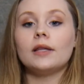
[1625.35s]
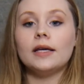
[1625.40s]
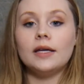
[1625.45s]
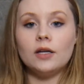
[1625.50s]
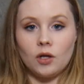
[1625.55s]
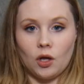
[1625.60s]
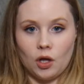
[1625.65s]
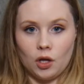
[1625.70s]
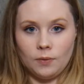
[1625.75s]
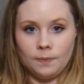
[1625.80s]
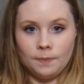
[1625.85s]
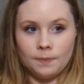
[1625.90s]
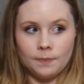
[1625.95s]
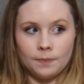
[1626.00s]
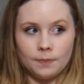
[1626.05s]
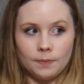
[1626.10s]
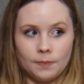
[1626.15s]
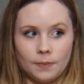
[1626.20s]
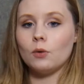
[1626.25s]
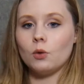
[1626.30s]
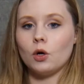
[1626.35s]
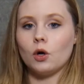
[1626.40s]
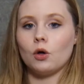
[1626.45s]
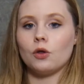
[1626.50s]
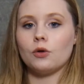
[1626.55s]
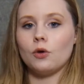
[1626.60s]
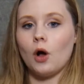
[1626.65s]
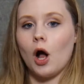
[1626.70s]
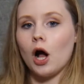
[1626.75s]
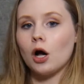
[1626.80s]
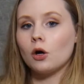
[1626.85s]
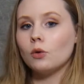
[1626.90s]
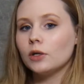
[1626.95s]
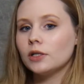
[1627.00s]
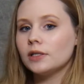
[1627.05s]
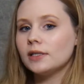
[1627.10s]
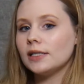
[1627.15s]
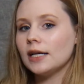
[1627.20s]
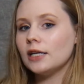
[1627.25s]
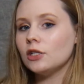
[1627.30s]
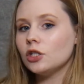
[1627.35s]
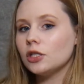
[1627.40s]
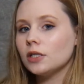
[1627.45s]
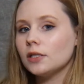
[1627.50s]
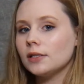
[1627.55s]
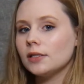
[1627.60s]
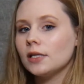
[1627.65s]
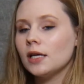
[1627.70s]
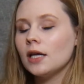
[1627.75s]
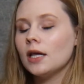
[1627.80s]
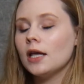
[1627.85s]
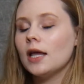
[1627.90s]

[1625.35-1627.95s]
little, they will go through awkward stages,